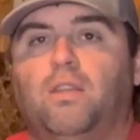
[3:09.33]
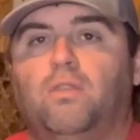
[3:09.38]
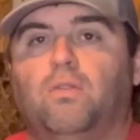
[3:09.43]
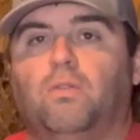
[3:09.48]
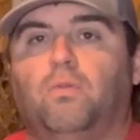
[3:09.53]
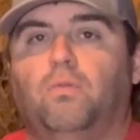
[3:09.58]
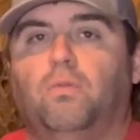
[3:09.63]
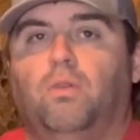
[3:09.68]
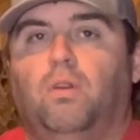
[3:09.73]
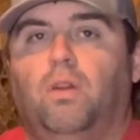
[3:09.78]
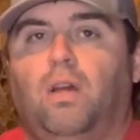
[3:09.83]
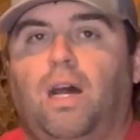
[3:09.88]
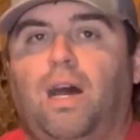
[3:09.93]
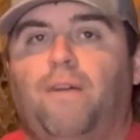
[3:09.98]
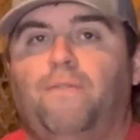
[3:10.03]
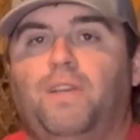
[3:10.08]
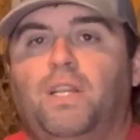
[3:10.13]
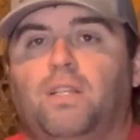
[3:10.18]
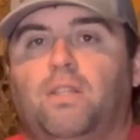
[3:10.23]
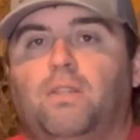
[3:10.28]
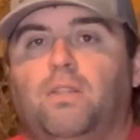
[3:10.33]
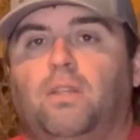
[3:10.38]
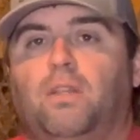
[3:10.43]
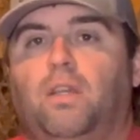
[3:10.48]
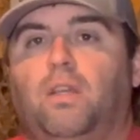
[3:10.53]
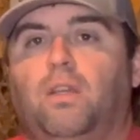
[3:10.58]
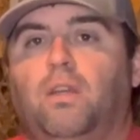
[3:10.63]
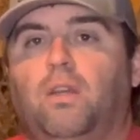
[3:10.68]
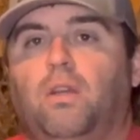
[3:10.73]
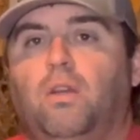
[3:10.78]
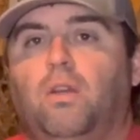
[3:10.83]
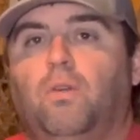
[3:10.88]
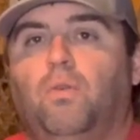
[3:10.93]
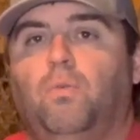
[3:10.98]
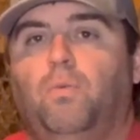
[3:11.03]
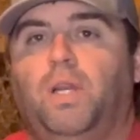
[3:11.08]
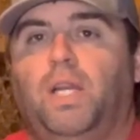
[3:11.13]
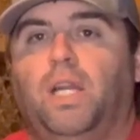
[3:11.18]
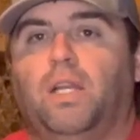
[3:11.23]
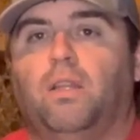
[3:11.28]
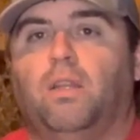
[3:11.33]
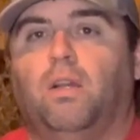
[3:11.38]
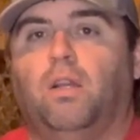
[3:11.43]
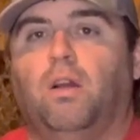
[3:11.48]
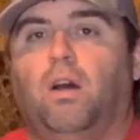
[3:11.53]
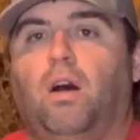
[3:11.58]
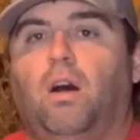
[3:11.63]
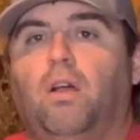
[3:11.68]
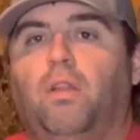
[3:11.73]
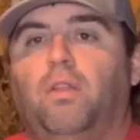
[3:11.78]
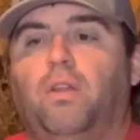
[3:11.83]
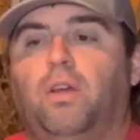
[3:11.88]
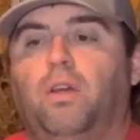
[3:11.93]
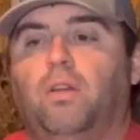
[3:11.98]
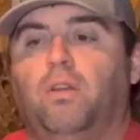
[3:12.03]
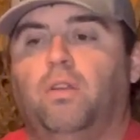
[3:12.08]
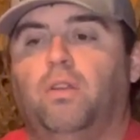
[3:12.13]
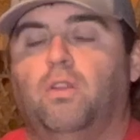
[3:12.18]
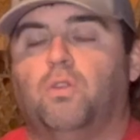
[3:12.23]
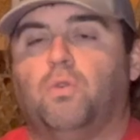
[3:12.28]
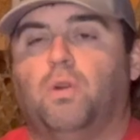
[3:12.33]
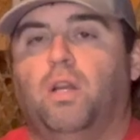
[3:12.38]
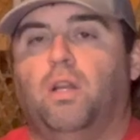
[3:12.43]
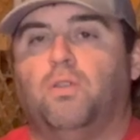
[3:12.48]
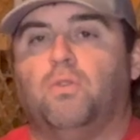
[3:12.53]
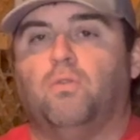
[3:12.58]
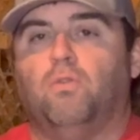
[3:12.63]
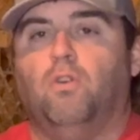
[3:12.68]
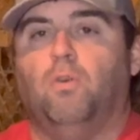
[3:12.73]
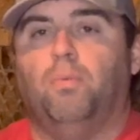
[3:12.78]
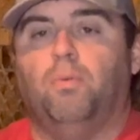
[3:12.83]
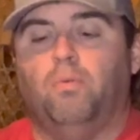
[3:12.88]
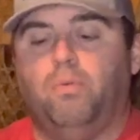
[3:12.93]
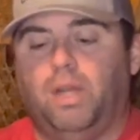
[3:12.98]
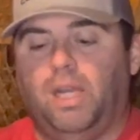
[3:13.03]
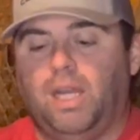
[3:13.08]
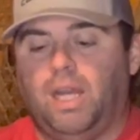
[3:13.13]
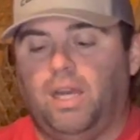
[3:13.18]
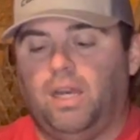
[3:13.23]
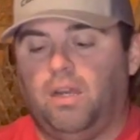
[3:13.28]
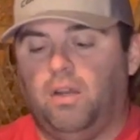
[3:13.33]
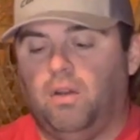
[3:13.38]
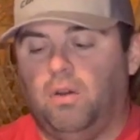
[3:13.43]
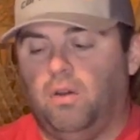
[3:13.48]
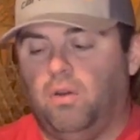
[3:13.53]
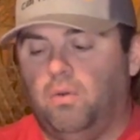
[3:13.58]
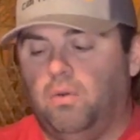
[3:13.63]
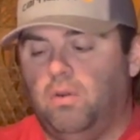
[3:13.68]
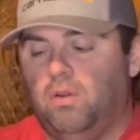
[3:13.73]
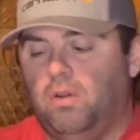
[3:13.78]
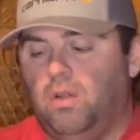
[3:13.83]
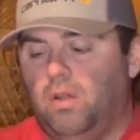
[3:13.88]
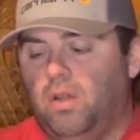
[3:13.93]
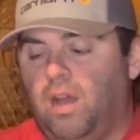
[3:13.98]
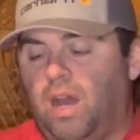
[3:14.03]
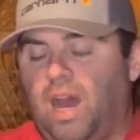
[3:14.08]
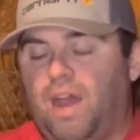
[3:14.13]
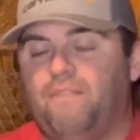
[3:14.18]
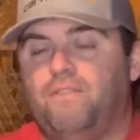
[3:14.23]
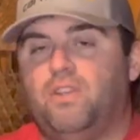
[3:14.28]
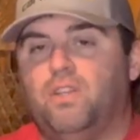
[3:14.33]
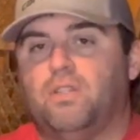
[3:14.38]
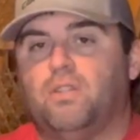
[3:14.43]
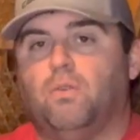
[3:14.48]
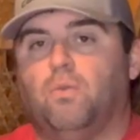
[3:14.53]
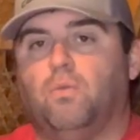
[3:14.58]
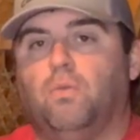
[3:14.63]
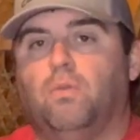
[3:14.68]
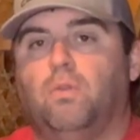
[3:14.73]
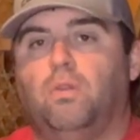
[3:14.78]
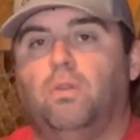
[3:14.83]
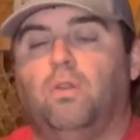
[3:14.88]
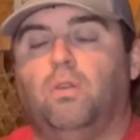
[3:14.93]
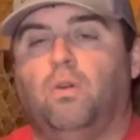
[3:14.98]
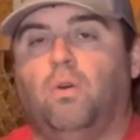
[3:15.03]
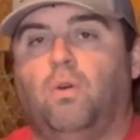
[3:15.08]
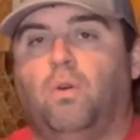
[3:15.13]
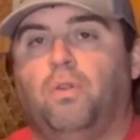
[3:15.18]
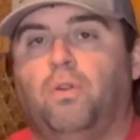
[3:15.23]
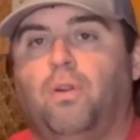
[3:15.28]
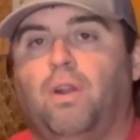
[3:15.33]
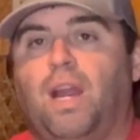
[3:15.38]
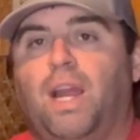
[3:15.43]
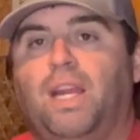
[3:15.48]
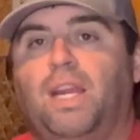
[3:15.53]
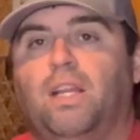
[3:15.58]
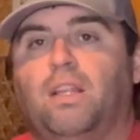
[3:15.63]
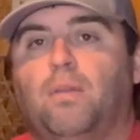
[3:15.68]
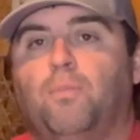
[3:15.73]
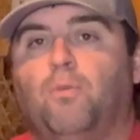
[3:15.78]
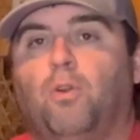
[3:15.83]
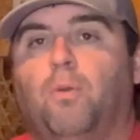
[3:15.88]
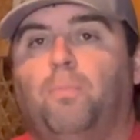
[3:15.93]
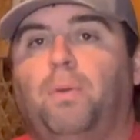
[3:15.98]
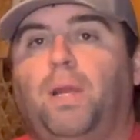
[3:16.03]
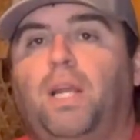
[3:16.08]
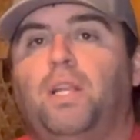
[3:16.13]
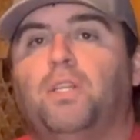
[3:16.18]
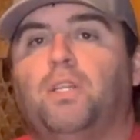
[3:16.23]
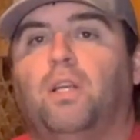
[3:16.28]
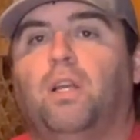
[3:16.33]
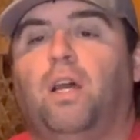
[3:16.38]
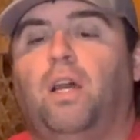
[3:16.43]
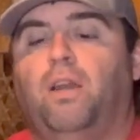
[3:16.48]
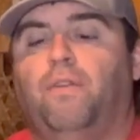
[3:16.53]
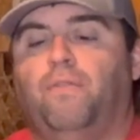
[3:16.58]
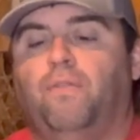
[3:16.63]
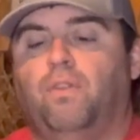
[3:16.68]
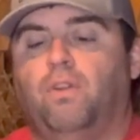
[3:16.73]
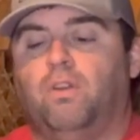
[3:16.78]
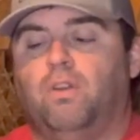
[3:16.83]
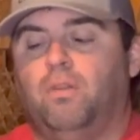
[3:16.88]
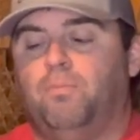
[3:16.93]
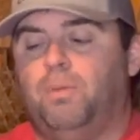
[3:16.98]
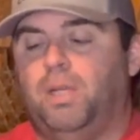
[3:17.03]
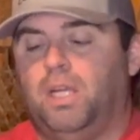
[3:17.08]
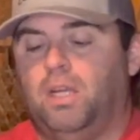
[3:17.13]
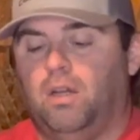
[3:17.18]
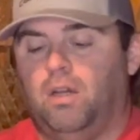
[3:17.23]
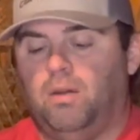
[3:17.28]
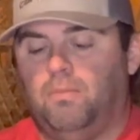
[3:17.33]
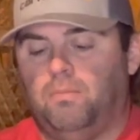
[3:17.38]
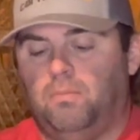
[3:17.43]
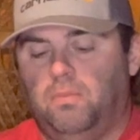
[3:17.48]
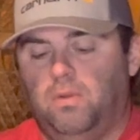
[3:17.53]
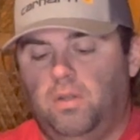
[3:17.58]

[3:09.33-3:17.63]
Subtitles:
So obviously we get the call that the trails are open, we got to go. The older I get, the more patient I have learned to become.